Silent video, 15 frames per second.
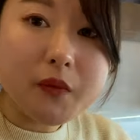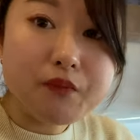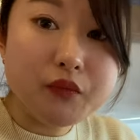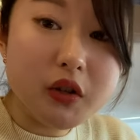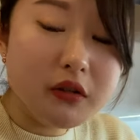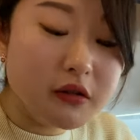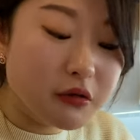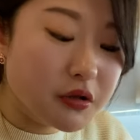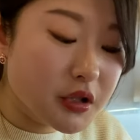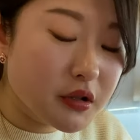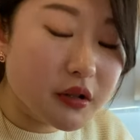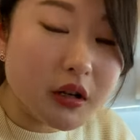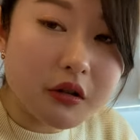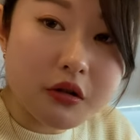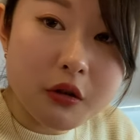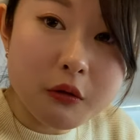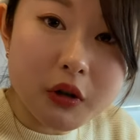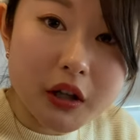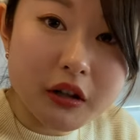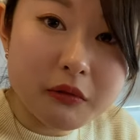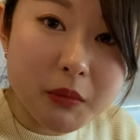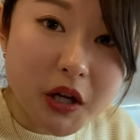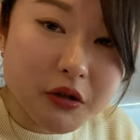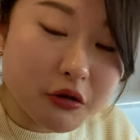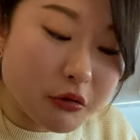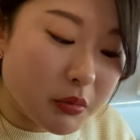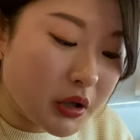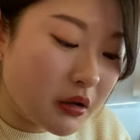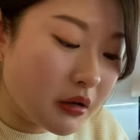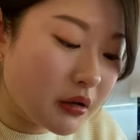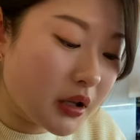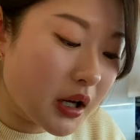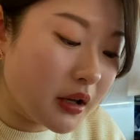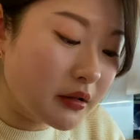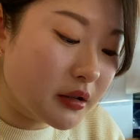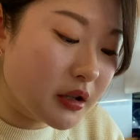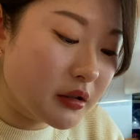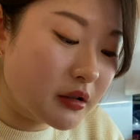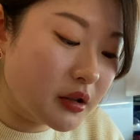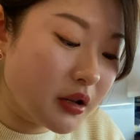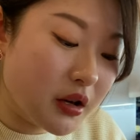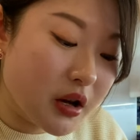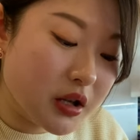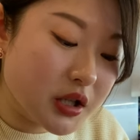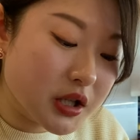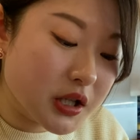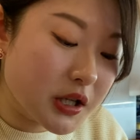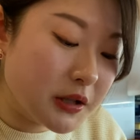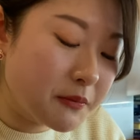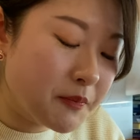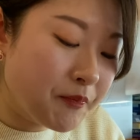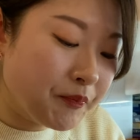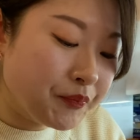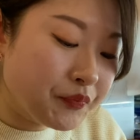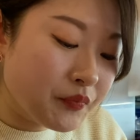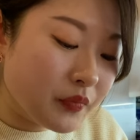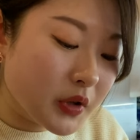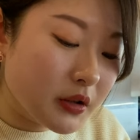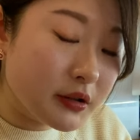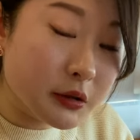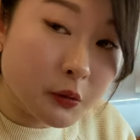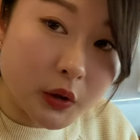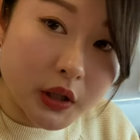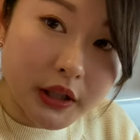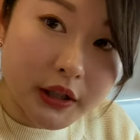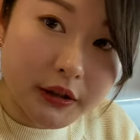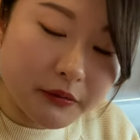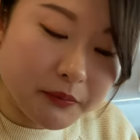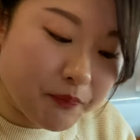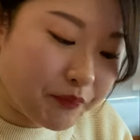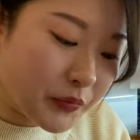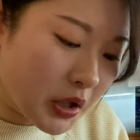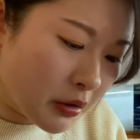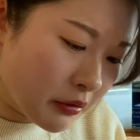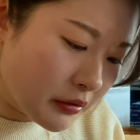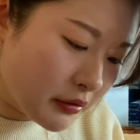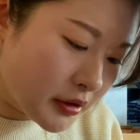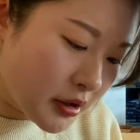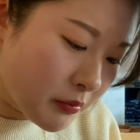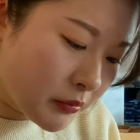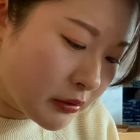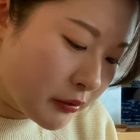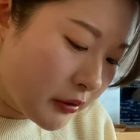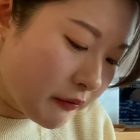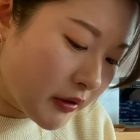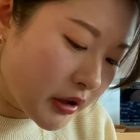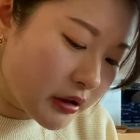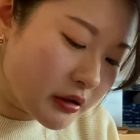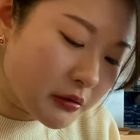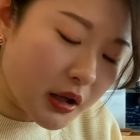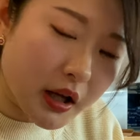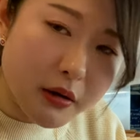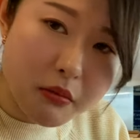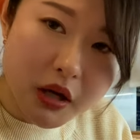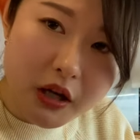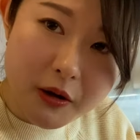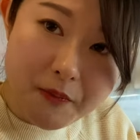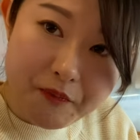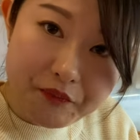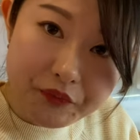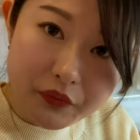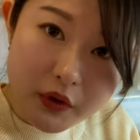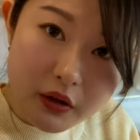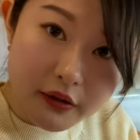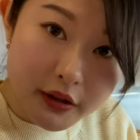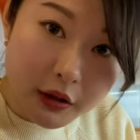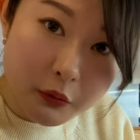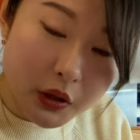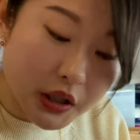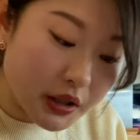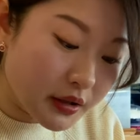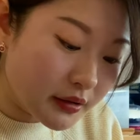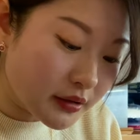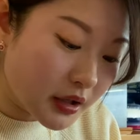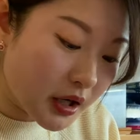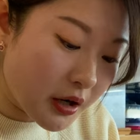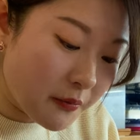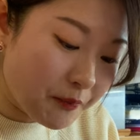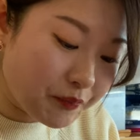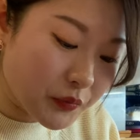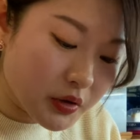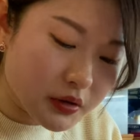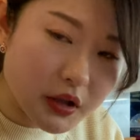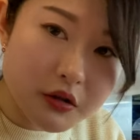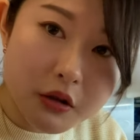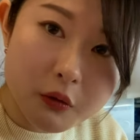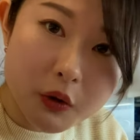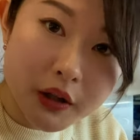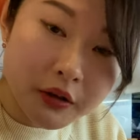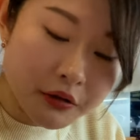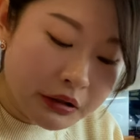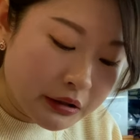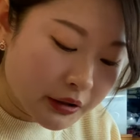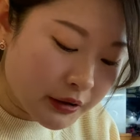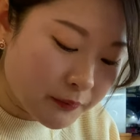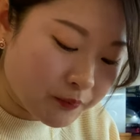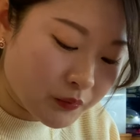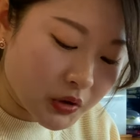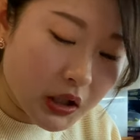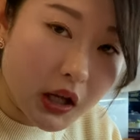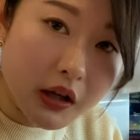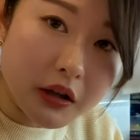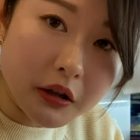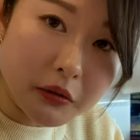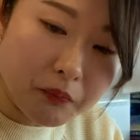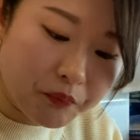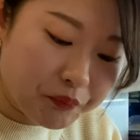This sushi is actually quite special because it has like sea urchin, squid, and also some sort of like slimy seaweed inside. It's actually quite unique. I like it.